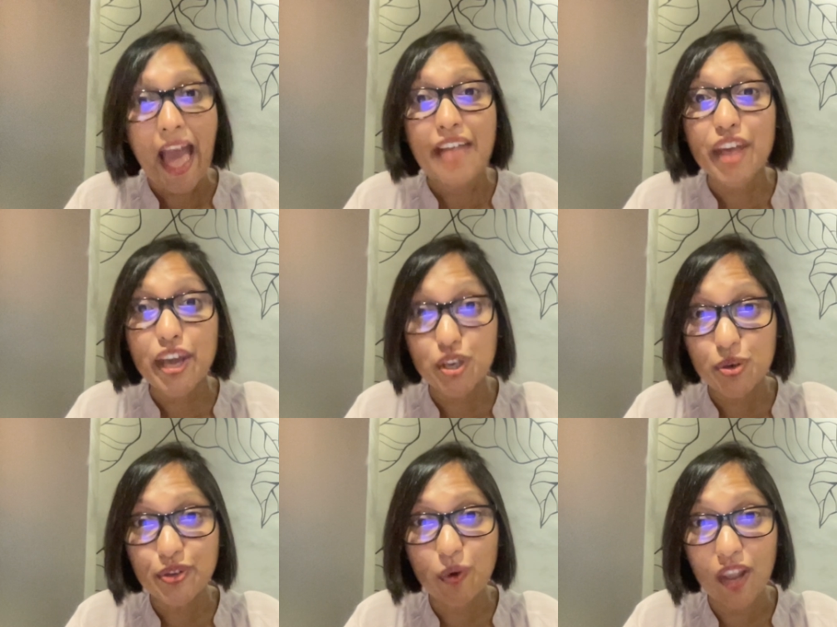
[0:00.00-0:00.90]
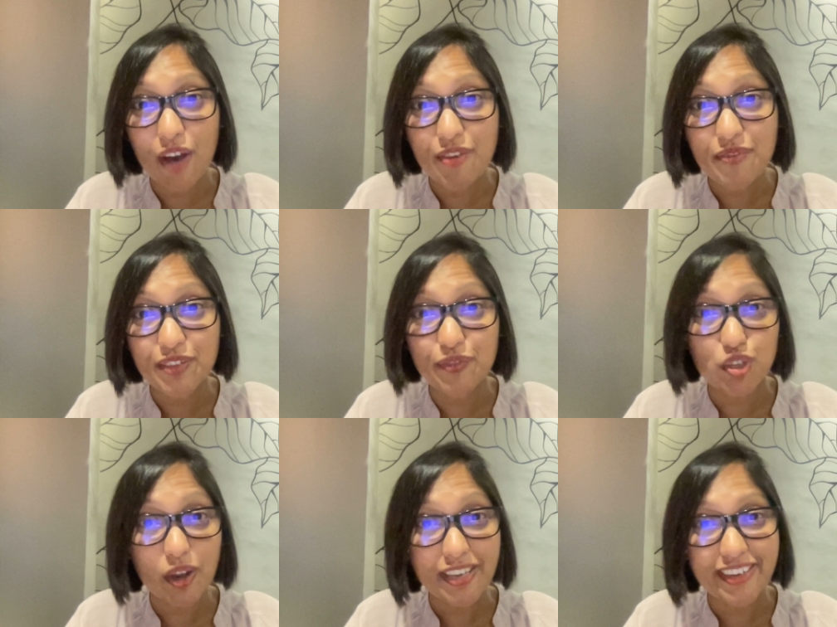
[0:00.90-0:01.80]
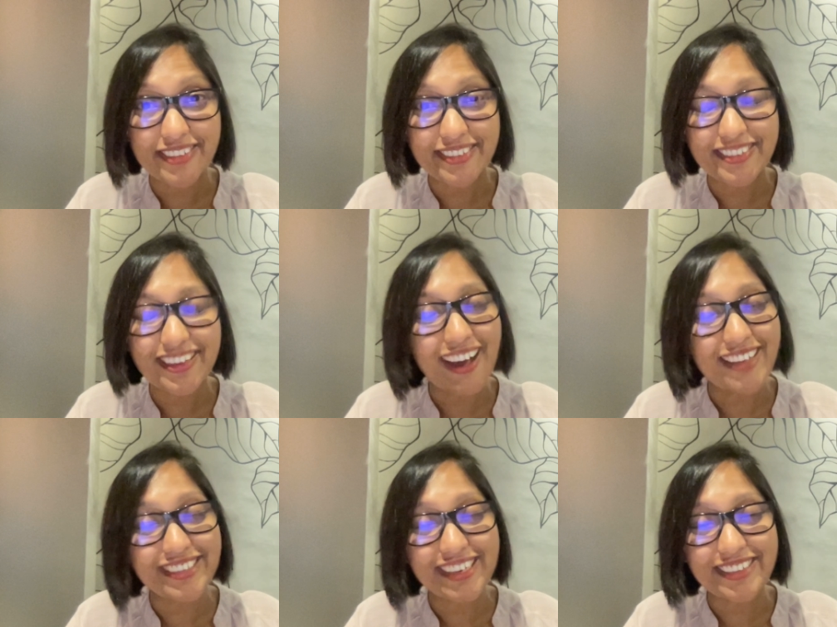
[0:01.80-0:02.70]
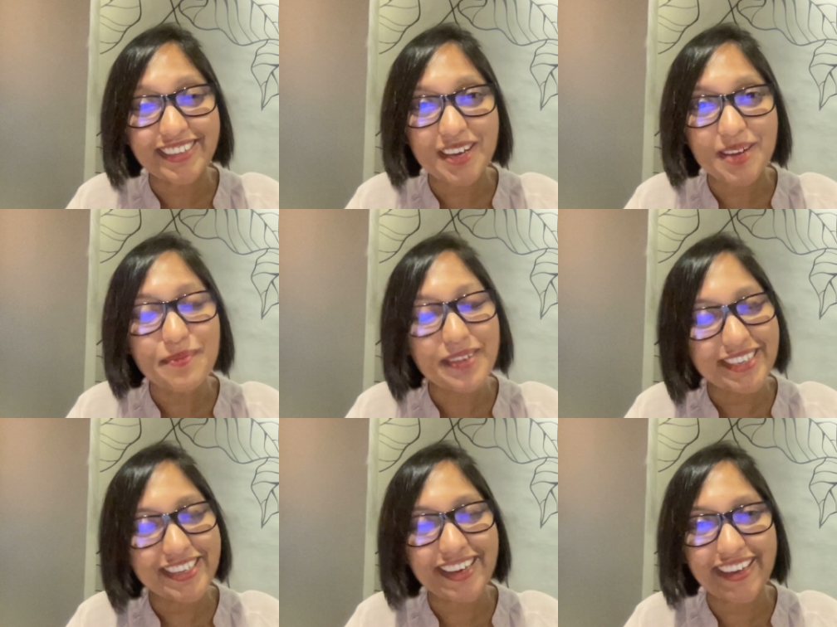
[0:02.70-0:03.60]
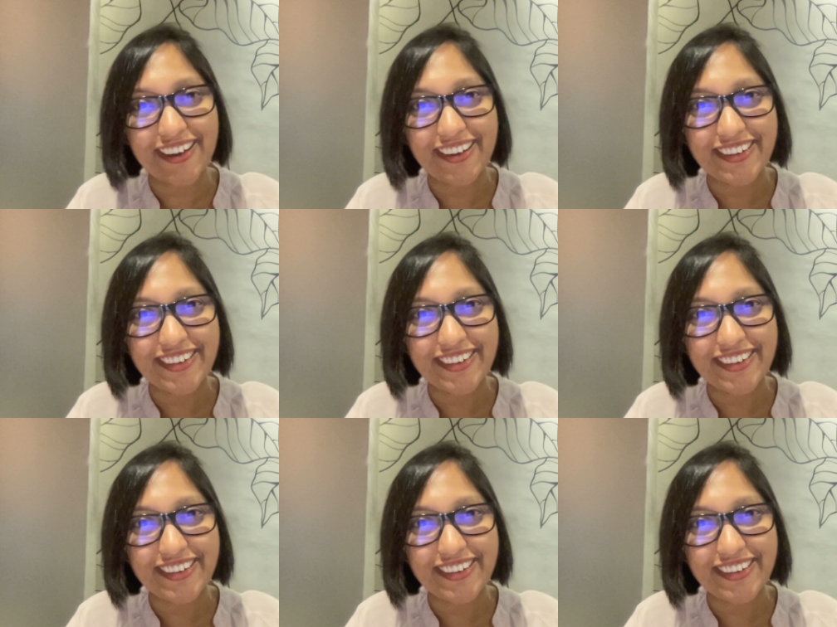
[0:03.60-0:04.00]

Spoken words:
And thank you to all our viewers for joining us. Until next time, take care.